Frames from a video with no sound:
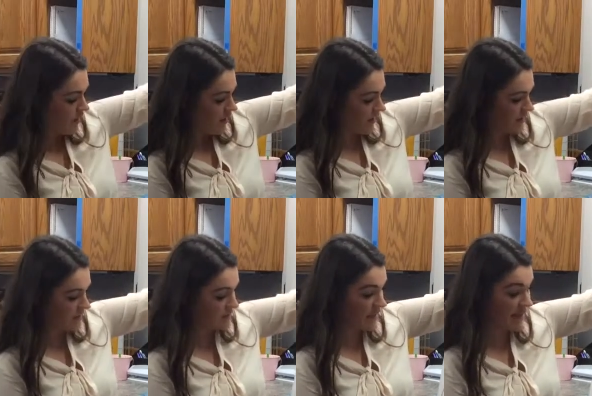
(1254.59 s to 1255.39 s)
It
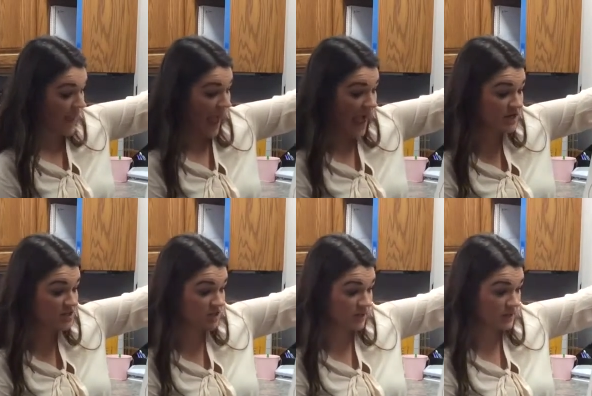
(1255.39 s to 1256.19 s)
is an
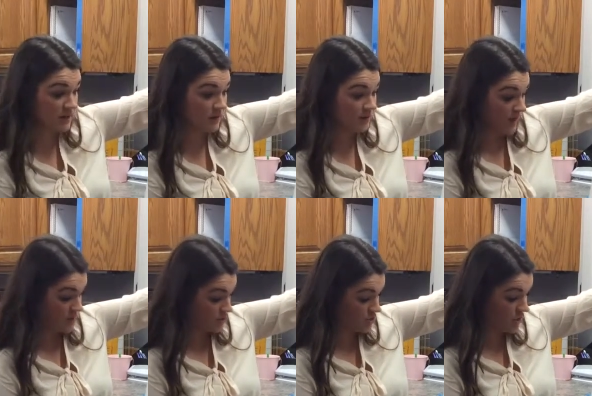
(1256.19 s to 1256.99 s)
action that
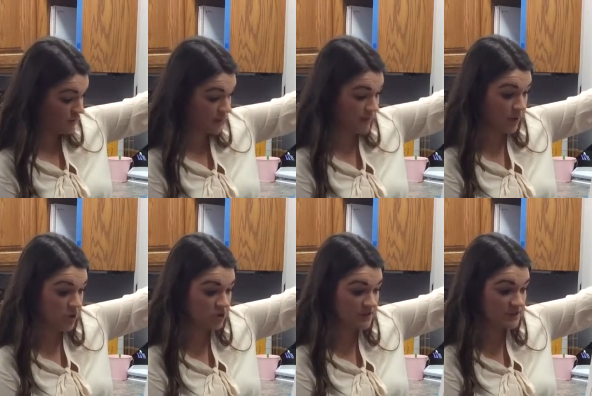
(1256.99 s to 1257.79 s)
shows a
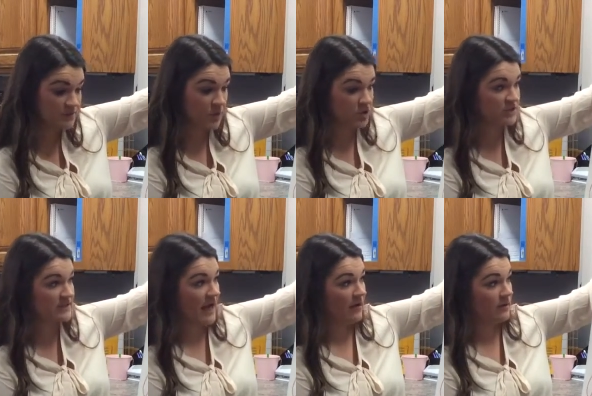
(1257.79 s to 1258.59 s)
person's
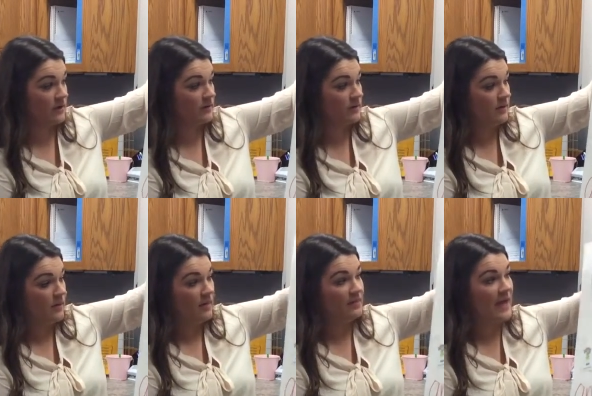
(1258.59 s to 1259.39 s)
personality.
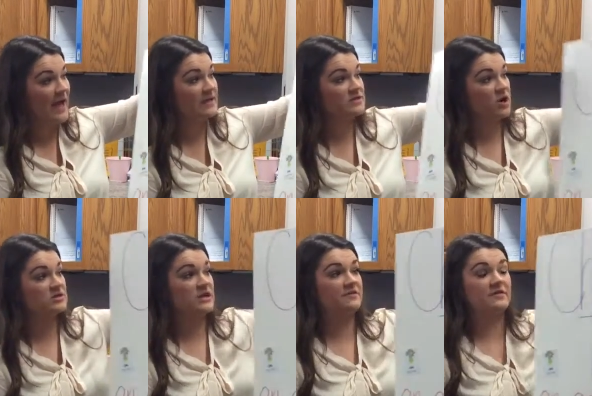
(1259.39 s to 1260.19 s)
And that is our
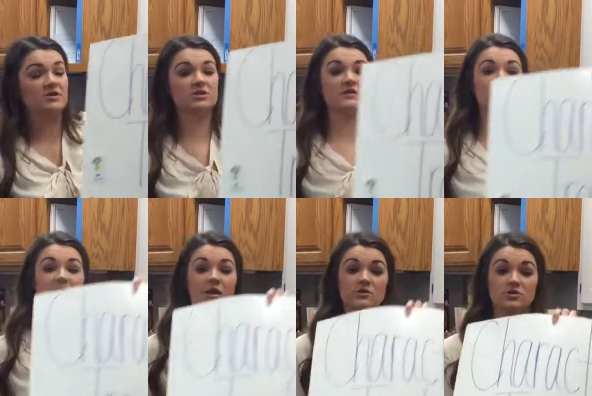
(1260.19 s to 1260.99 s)
definition of a
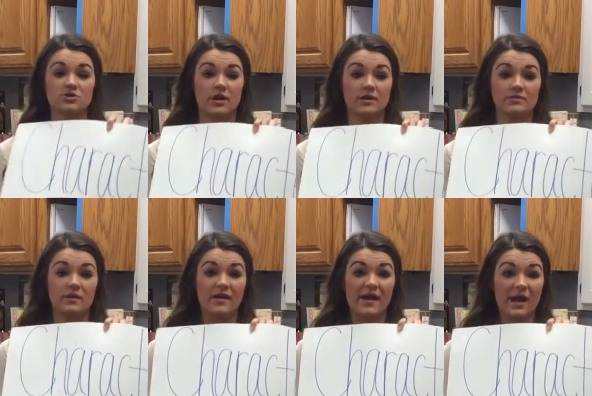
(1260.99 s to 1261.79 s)
character trait.
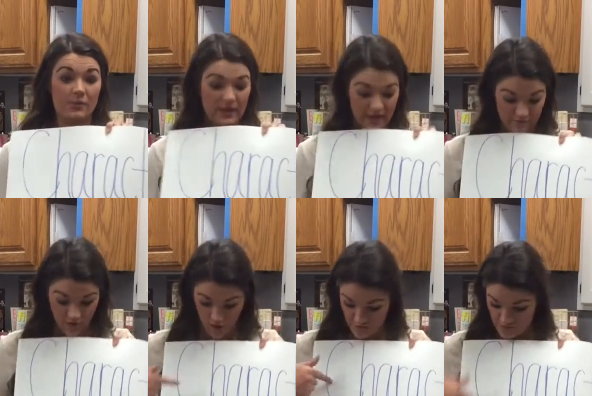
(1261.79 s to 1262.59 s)
And we have
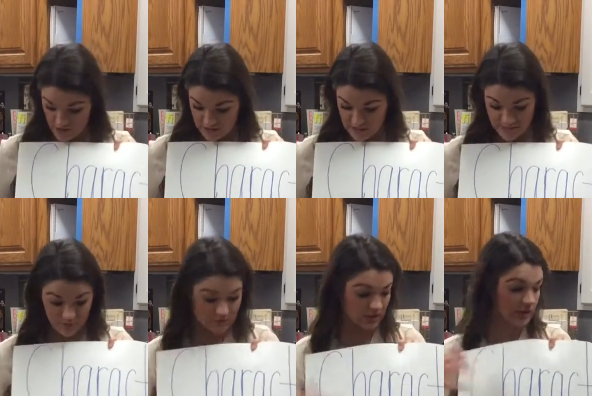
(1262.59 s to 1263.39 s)
all of our
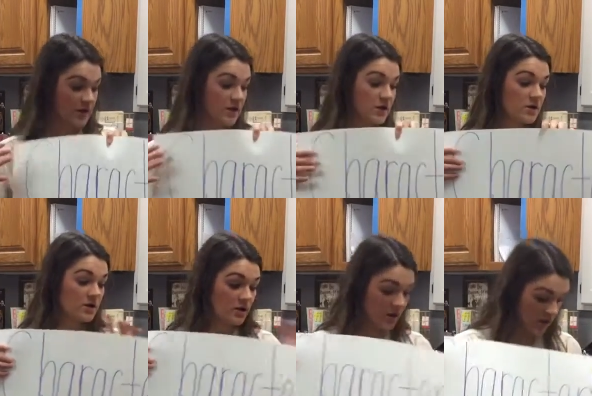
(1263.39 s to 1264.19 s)
examples on here
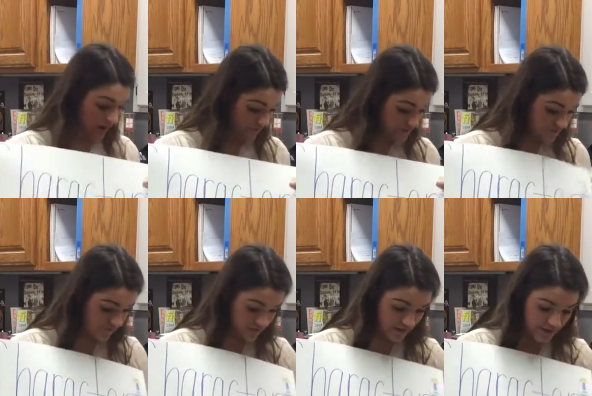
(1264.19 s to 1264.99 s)
of the
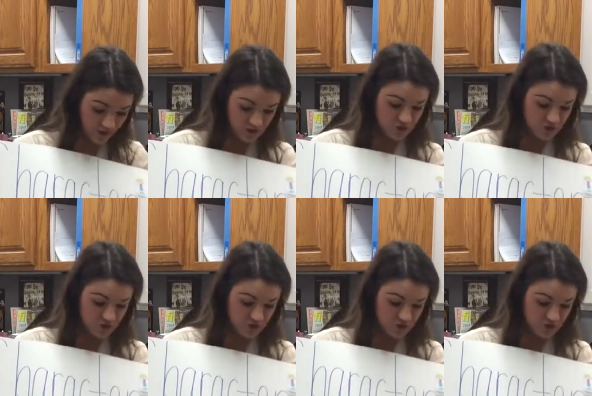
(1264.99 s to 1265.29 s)
different character